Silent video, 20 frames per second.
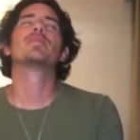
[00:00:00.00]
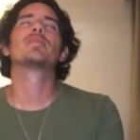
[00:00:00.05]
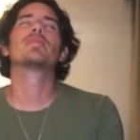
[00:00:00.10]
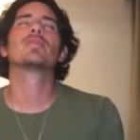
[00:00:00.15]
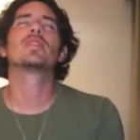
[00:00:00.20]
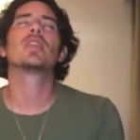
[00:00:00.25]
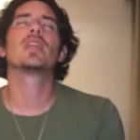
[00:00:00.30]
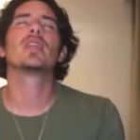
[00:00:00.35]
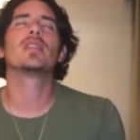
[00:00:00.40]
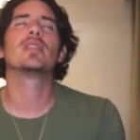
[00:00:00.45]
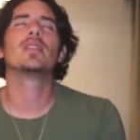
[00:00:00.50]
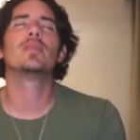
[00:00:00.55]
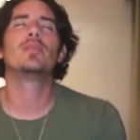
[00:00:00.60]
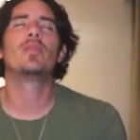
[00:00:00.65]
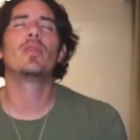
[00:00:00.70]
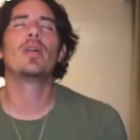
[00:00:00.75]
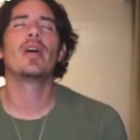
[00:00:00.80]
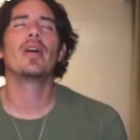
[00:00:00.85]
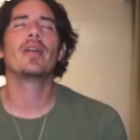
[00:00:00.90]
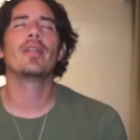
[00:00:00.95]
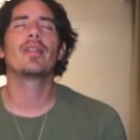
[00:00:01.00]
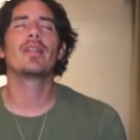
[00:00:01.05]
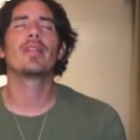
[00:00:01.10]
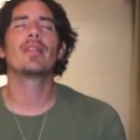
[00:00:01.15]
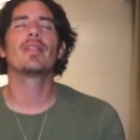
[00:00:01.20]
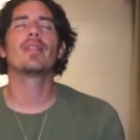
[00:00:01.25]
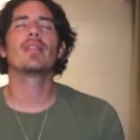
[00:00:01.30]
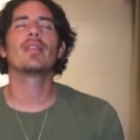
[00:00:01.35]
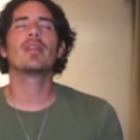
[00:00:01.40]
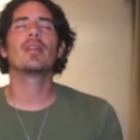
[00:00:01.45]
Take a deep breath
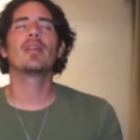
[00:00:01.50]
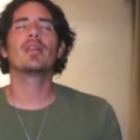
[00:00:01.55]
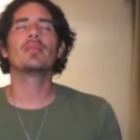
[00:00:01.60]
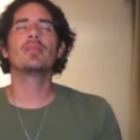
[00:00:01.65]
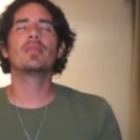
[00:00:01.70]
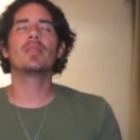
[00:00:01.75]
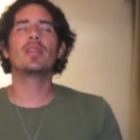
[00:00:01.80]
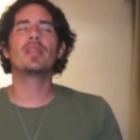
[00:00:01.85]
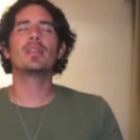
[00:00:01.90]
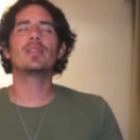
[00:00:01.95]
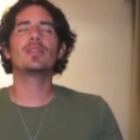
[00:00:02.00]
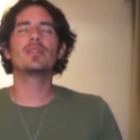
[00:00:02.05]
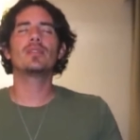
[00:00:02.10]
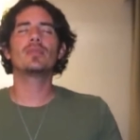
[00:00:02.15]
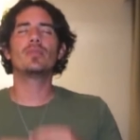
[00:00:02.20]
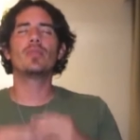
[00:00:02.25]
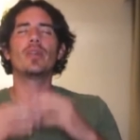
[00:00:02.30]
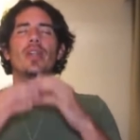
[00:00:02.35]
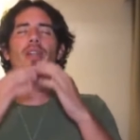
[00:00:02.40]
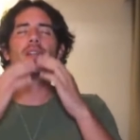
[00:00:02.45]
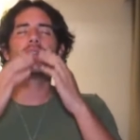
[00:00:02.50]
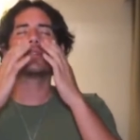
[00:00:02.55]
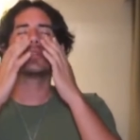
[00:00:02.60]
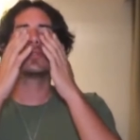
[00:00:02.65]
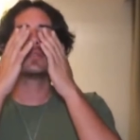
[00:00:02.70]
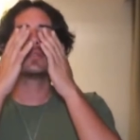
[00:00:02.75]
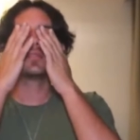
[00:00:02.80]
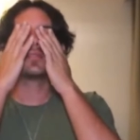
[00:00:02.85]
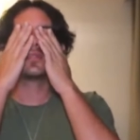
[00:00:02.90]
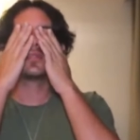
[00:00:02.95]
and begin to bring
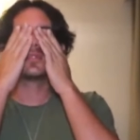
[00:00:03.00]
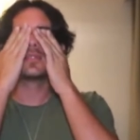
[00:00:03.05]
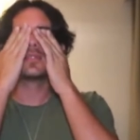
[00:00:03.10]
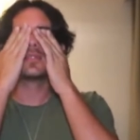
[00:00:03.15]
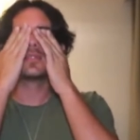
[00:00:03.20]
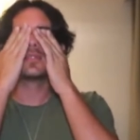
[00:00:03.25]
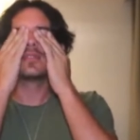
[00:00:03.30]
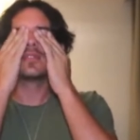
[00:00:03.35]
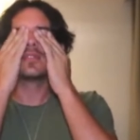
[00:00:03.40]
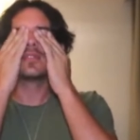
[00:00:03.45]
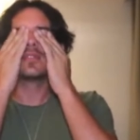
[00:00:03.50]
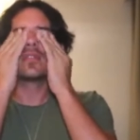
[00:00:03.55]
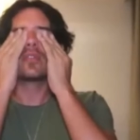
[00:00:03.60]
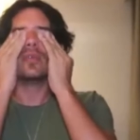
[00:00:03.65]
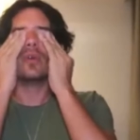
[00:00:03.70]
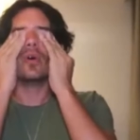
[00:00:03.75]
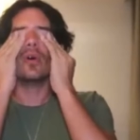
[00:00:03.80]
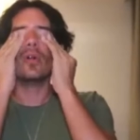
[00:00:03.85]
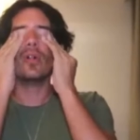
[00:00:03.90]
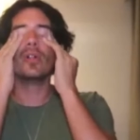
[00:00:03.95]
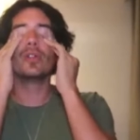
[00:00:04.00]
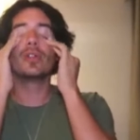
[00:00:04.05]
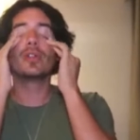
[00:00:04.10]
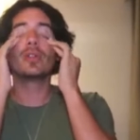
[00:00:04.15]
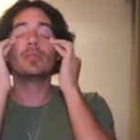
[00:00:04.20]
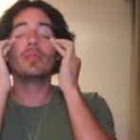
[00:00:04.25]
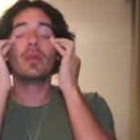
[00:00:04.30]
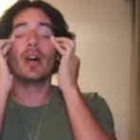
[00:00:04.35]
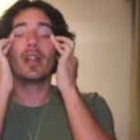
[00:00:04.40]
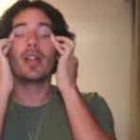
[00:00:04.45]
through all your
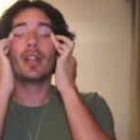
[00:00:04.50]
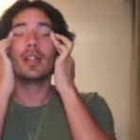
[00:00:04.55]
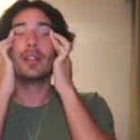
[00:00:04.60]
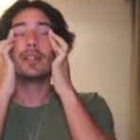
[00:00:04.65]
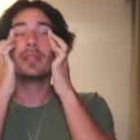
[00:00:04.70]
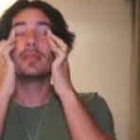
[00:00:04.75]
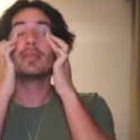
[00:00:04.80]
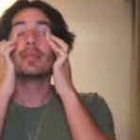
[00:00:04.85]
body